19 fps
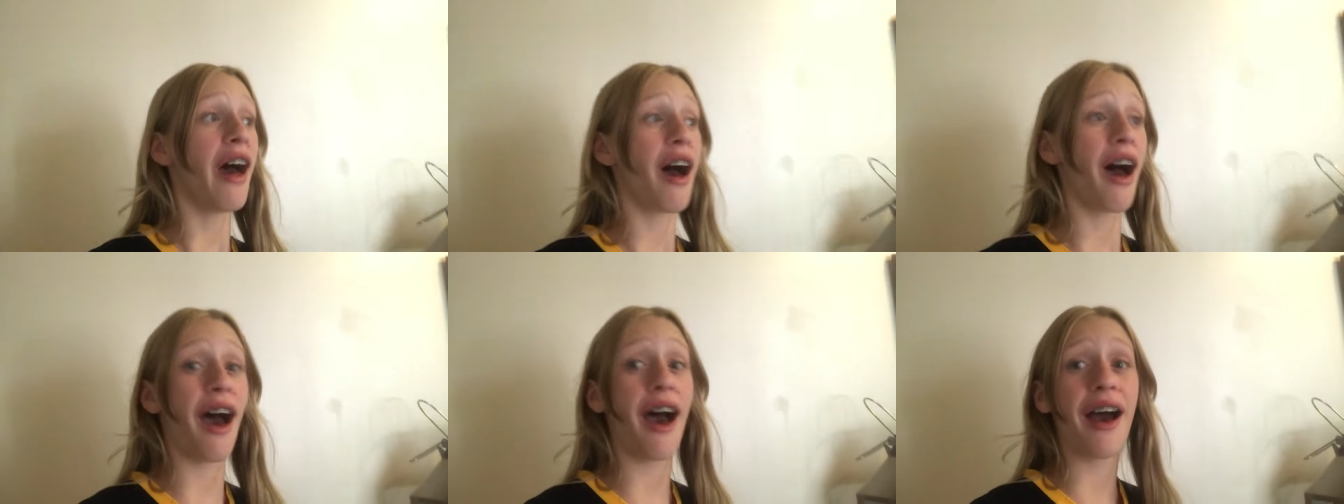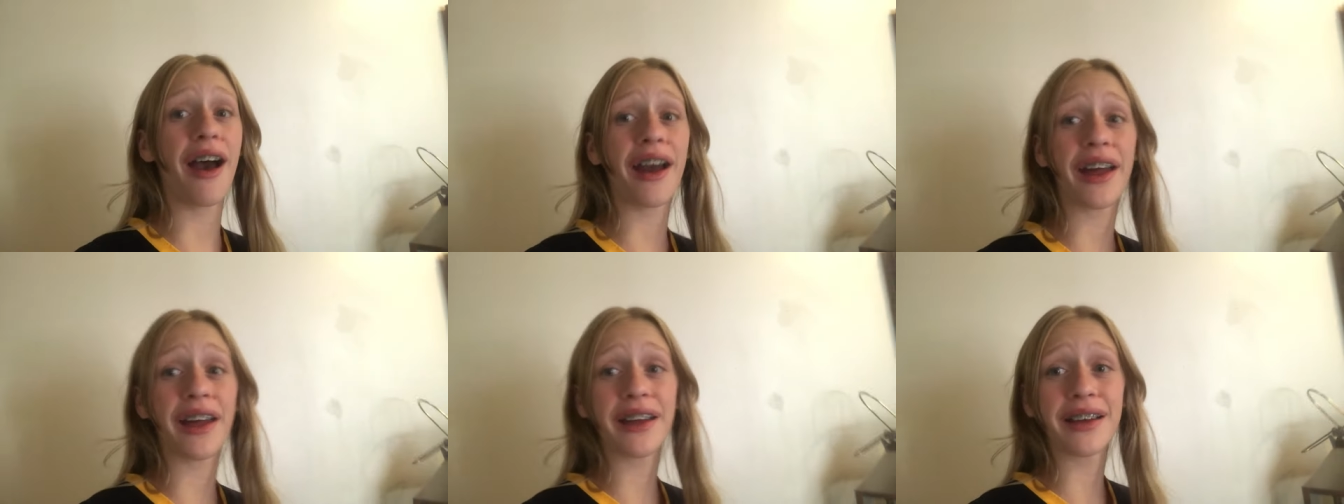
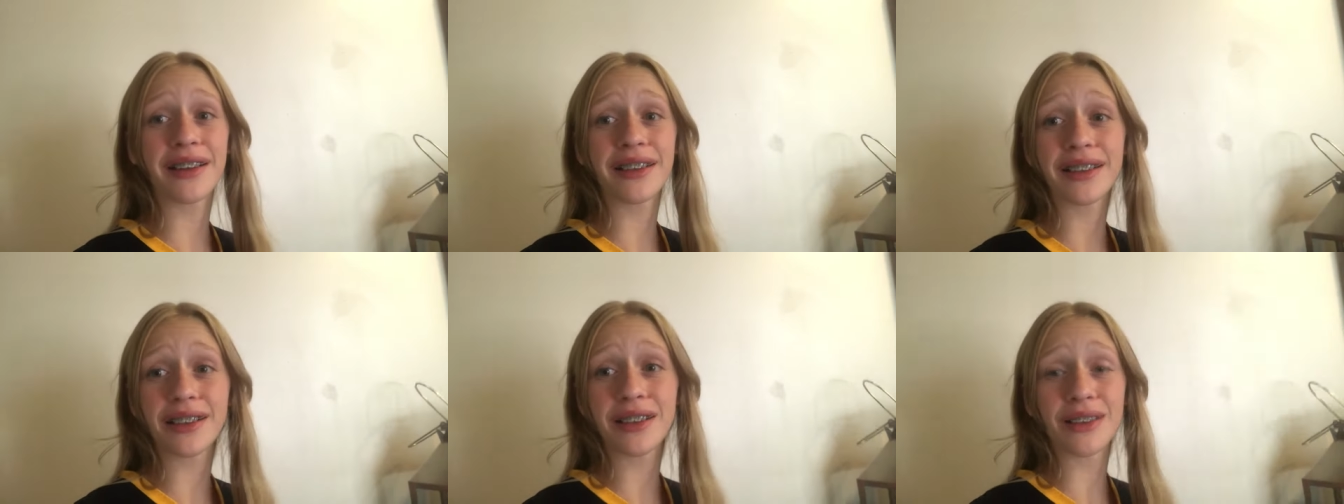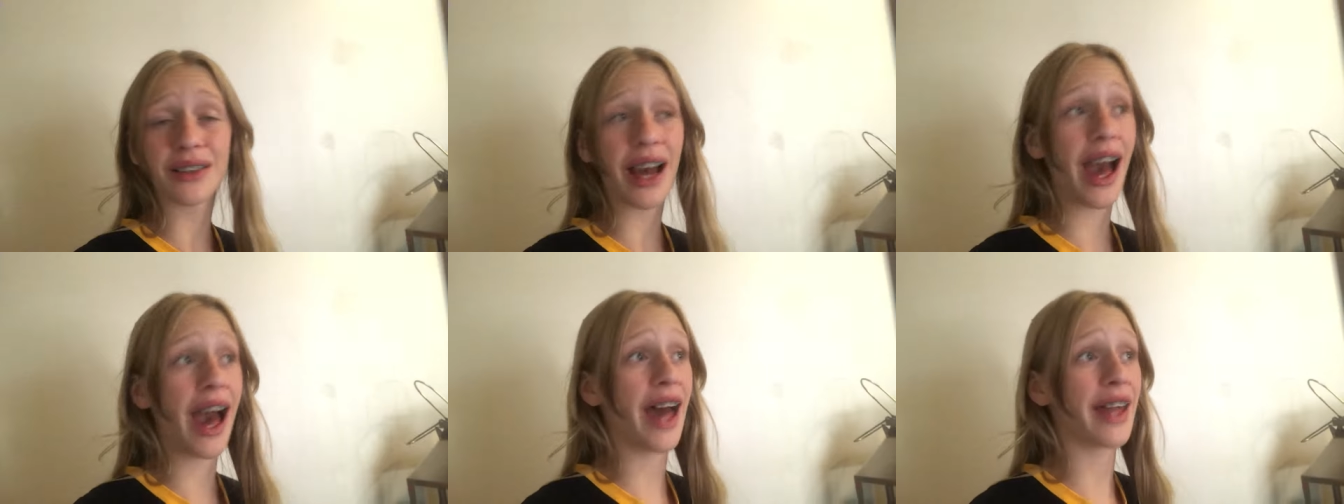I
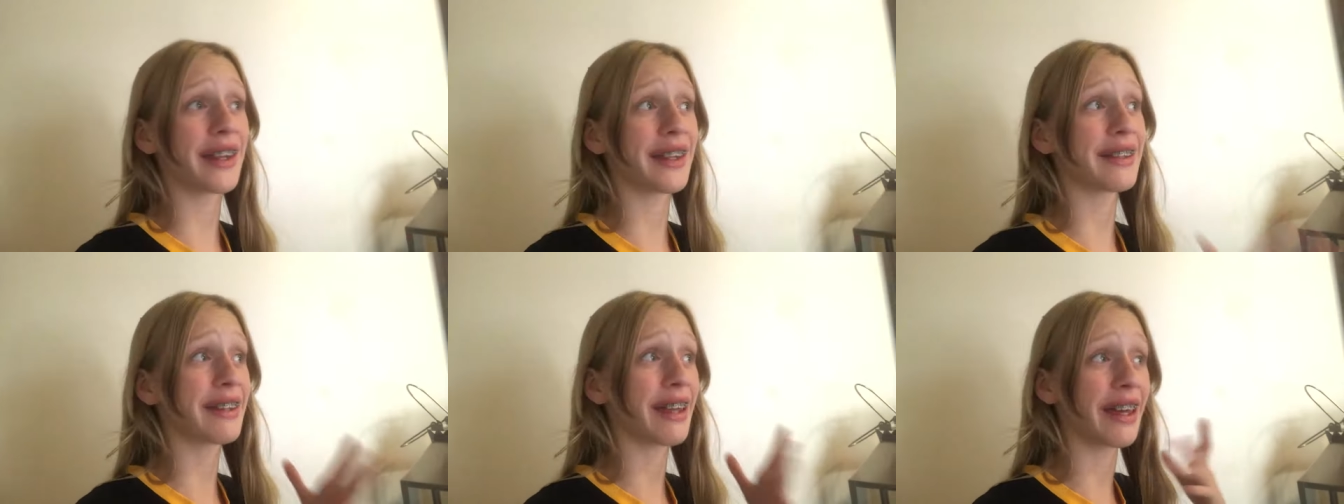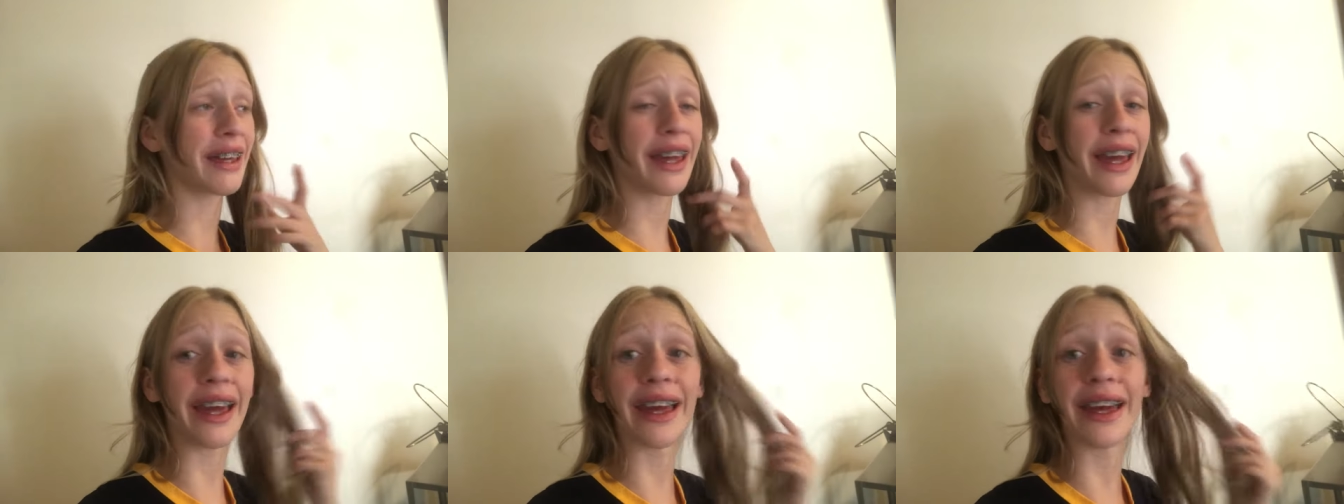had to
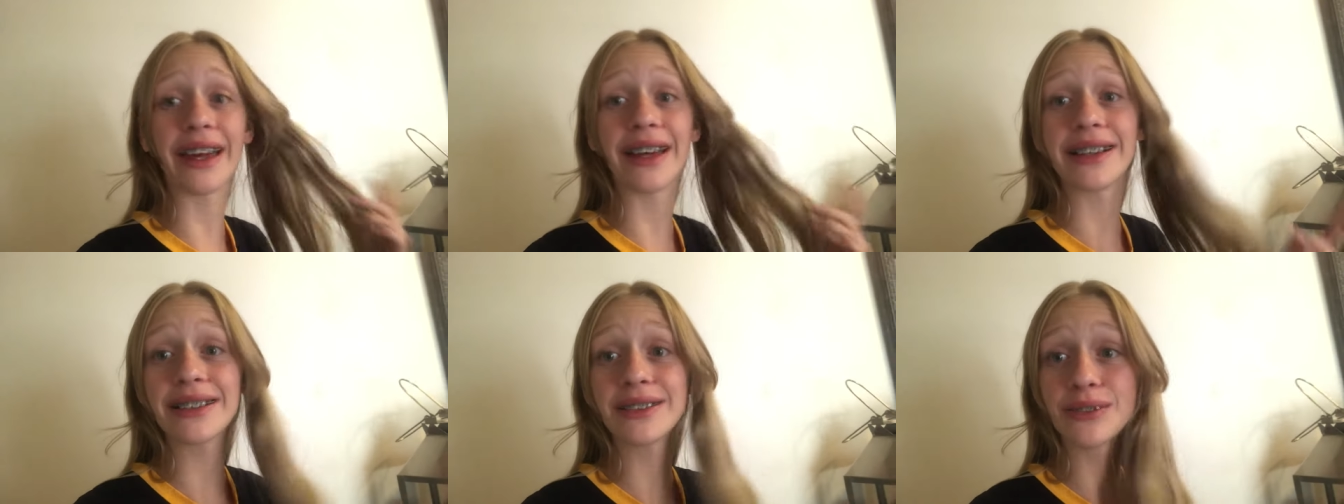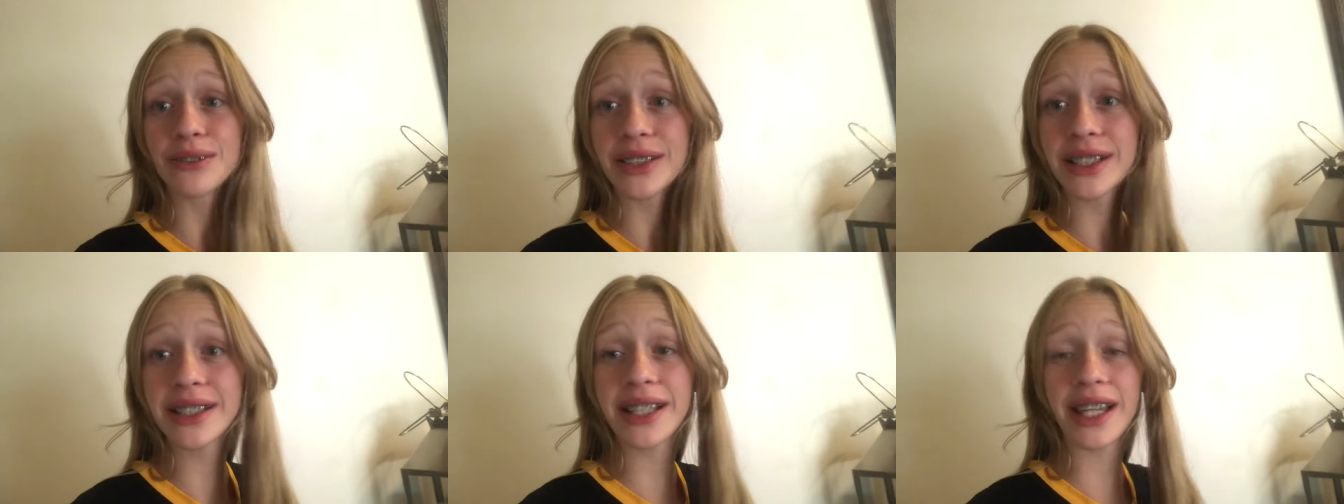take a
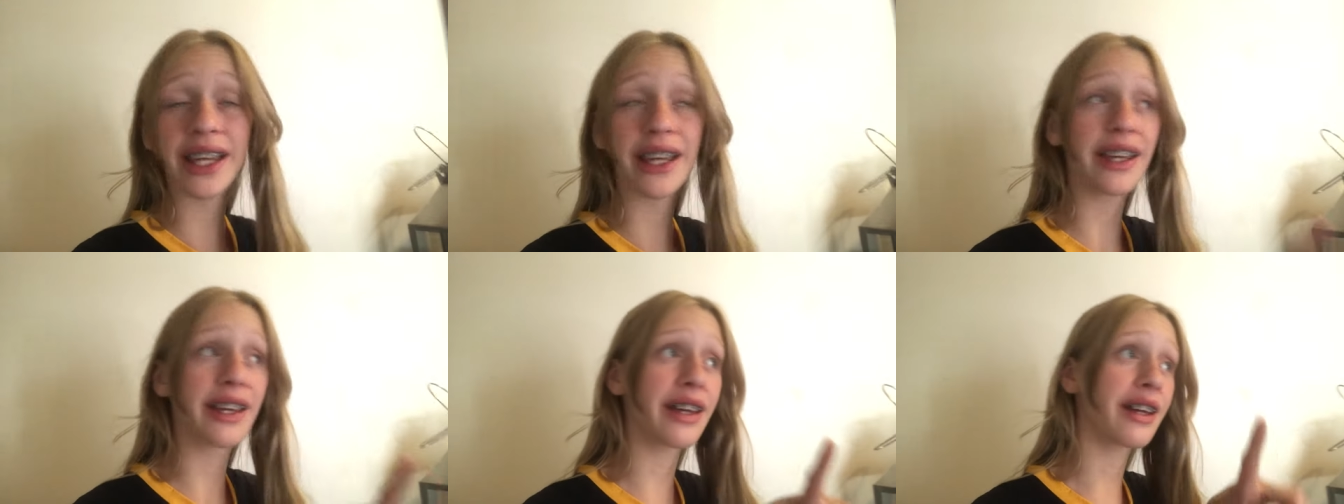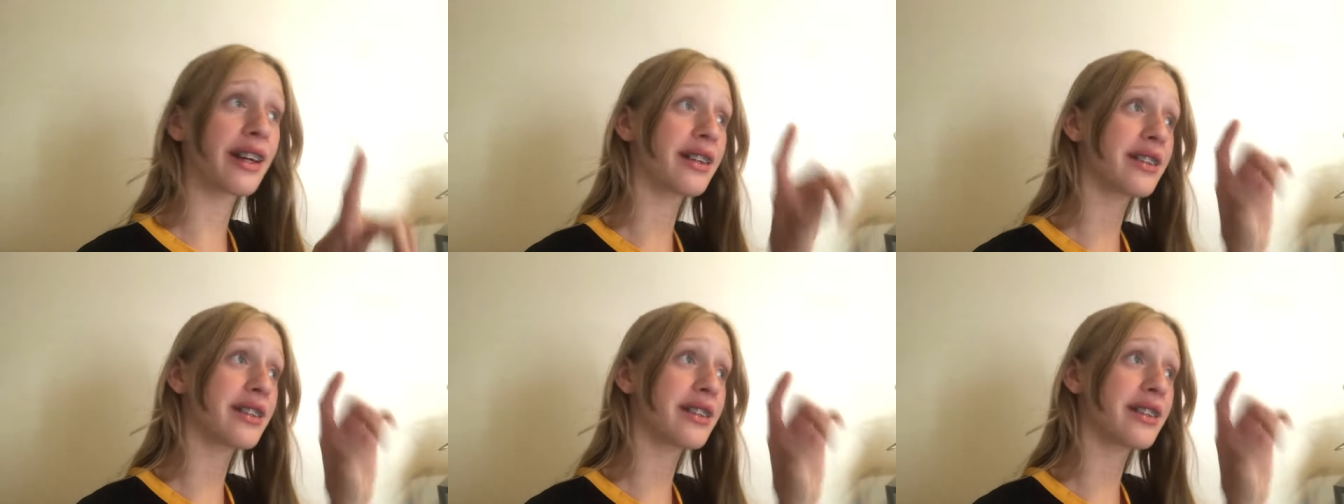retake